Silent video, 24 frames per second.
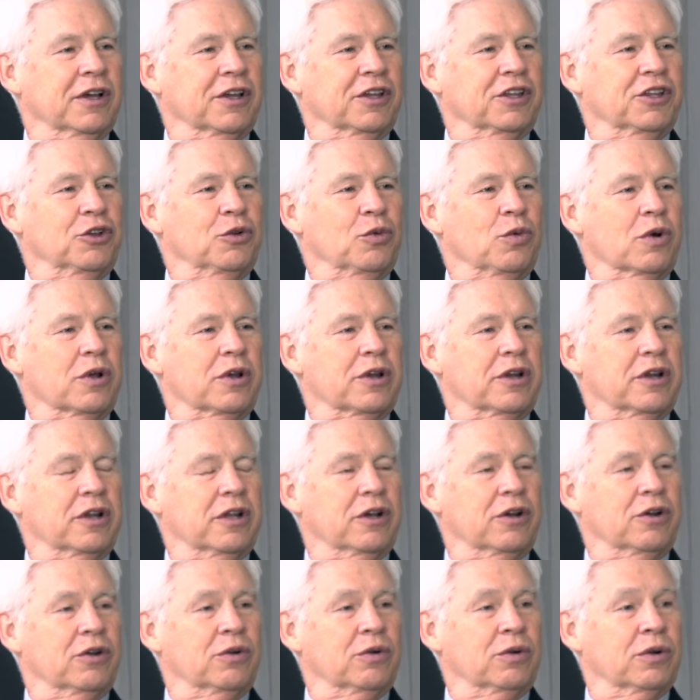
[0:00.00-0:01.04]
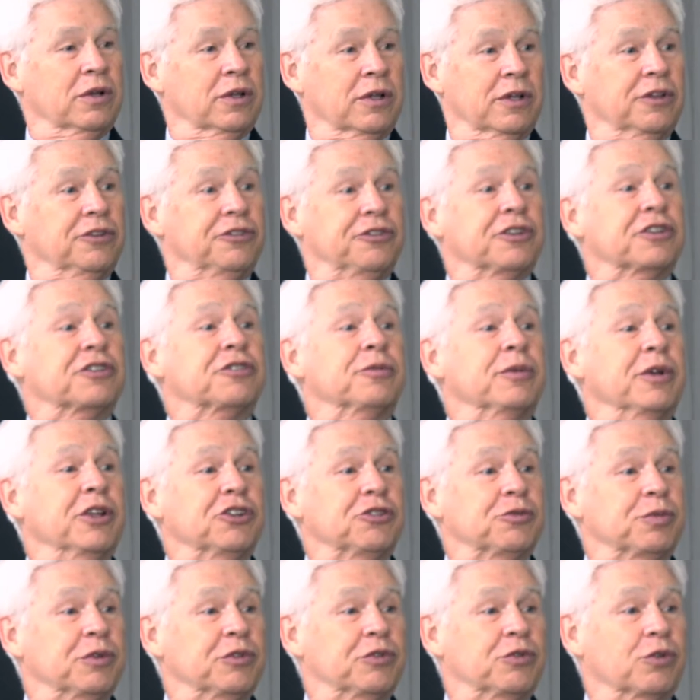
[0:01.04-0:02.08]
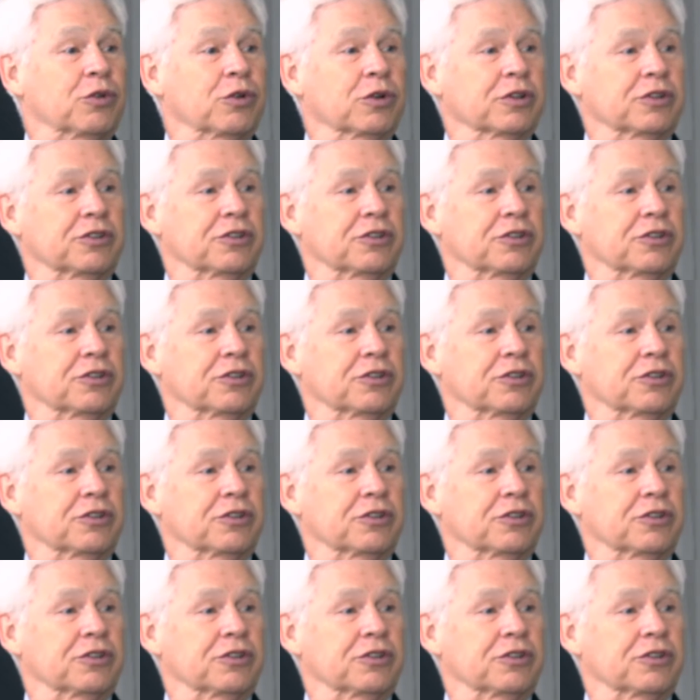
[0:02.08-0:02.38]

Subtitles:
You want to know 6 months before it